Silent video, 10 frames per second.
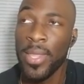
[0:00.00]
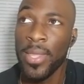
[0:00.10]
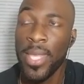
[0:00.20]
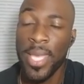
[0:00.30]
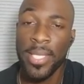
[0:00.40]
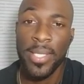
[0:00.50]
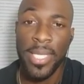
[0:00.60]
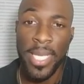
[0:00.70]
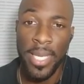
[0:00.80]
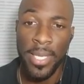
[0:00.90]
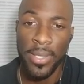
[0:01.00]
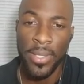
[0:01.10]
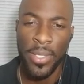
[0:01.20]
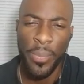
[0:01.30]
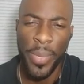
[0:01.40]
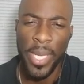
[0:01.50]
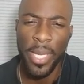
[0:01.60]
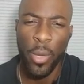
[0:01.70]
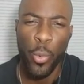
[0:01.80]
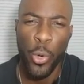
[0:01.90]
This needs to
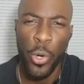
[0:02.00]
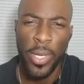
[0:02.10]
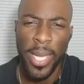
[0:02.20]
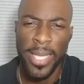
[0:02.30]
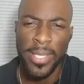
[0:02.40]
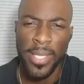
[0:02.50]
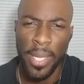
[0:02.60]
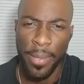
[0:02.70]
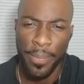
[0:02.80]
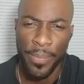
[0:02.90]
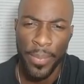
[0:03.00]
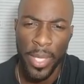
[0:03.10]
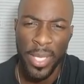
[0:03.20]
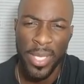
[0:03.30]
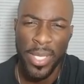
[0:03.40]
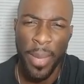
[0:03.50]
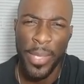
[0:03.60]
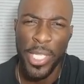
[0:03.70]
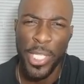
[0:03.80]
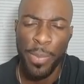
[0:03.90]
be a world-class city. Some
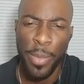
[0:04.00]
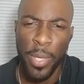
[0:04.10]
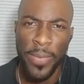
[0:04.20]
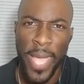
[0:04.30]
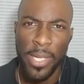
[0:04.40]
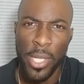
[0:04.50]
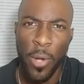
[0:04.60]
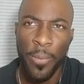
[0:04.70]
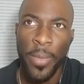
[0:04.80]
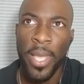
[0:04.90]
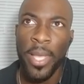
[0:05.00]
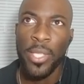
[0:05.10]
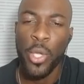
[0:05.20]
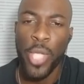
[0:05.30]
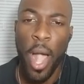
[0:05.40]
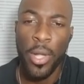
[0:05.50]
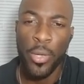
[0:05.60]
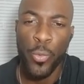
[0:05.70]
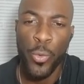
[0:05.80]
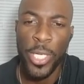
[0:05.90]
of these people have got to go. So y'all can
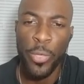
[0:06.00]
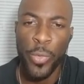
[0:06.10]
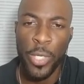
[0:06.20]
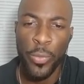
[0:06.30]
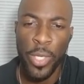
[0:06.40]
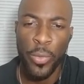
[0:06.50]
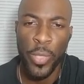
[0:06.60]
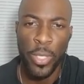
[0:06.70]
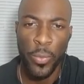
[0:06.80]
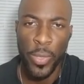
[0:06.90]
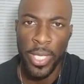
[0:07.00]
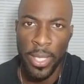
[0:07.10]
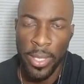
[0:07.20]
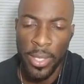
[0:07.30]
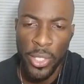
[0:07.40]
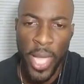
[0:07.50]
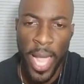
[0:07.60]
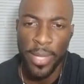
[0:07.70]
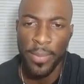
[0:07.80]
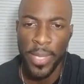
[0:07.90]
really
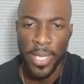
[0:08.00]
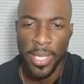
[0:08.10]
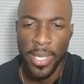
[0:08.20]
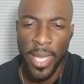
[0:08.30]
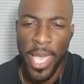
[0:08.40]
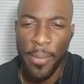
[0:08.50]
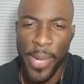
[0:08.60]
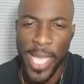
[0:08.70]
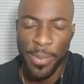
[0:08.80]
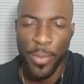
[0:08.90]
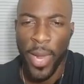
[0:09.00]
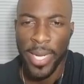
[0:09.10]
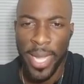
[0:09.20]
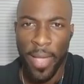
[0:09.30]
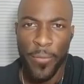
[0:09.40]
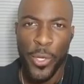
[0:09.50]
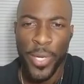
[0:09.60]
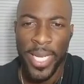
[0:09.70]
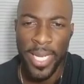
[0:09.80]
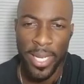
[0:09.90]
shock me and bless me right now. If you're
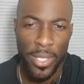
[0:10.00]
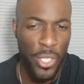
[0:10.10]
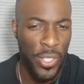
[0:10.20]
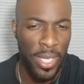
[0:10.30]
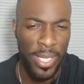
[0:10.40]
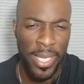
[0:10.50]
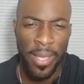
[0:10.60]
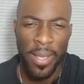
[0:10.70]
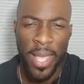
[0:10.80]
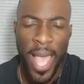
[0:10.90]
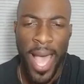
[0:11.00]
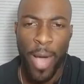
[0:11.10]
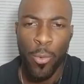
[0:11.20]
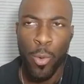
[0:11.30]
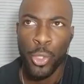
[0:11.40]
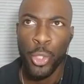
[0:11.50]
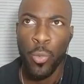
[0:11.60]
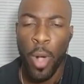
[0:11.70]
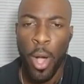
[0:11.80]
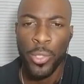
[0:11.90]
in, you're still in. I want
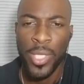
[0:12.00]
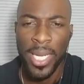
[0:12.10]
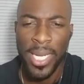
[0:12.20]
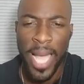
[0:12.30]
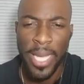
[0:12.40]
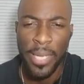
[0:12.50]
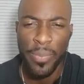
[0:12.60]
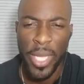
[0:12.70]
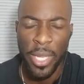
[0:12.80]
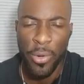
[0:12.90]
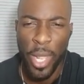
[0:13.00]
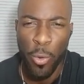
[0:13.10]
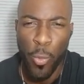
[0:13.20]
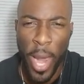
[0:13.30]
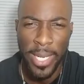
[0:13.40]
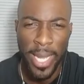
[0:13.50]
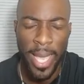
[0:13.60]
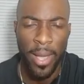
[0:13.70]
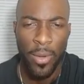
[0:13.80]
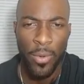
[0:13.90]
you all to light up the internet right
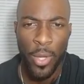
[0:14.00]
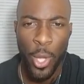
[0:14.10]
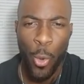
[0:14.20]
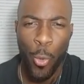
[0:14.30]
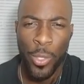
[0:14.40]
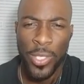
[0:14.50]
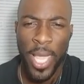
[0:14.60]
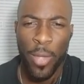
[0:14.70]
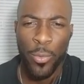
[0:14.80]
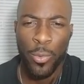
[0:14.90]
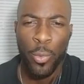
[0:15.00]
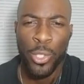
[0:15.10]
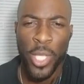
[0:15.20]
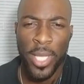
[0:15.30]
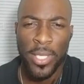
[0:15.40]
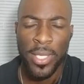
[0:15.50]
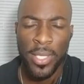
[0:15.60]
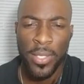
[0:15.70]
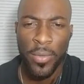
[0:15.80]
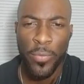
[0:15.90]
now with saying
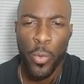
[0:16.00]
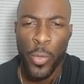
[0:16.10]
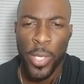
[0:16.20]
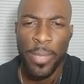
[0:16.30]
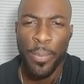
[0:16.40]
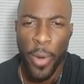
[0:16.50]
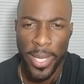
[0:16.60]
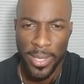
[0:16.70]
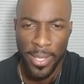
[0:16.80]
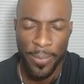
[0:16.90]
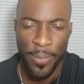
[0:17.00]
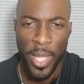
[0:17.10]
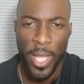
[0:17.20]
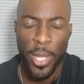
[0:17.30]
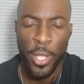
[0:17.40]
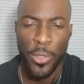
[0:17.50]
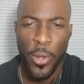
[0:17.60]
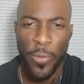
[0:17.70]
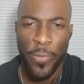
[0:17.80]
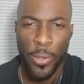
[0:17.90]
justice for Willie Preston in the
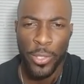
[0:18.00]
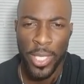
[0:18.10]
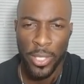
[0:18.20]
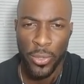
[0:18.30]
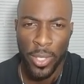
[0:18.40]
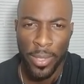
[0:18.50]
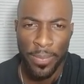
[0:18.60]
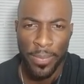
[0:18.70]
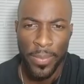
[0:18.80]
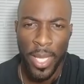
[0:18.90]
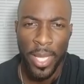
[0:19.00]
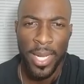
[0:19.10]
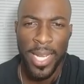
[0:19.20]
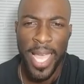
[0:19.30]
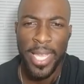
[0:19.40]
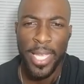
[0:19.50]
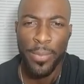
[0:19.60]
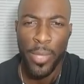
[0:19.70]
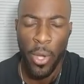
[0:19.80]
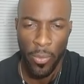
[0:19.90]
31st district. Let
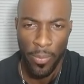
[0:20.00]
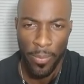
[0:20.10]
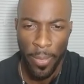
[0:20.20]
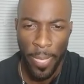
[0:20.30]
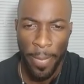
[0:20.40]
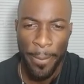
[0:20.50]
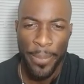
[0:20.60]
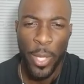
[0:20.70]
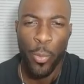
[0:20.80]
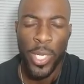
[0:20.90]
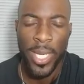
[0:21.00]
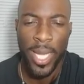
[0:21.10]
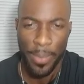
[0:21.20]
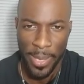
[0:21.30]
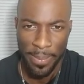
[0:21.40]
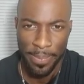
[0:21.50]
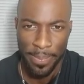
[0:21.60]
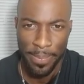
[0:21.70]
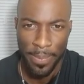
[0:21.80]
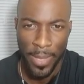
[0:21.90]
him know that we're coming.
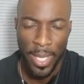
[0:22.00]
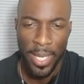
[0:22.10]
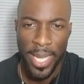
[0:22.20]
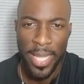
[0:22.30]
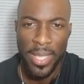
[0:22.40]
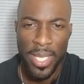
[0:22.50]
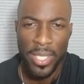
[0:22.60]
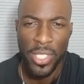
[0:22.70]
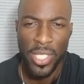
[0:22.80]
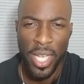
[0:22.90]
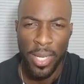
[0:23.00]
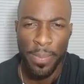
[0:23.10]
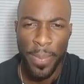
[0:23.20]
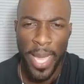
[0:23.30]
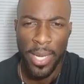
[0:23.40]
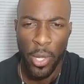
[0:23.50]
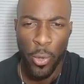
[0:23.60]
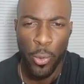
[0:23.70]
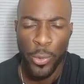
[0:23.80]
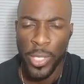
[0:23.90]
Let this young man know,
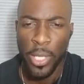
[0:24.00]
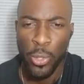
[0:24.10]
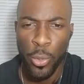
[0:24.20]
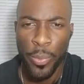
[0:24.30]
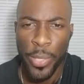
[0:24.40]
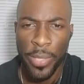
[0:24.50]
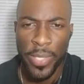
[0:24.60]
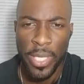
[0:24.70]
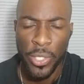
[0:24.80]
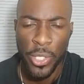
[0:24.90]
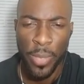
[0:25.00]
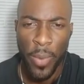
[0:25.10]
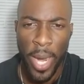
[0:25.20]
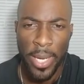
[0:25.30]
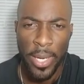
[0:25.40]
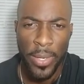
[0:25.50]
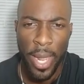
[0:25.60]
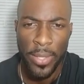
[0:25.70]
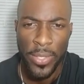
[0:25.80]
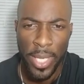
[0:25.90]
who's a new breed of leadership right here in
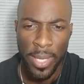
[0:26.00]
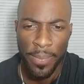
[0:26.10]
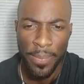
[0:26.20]
our city,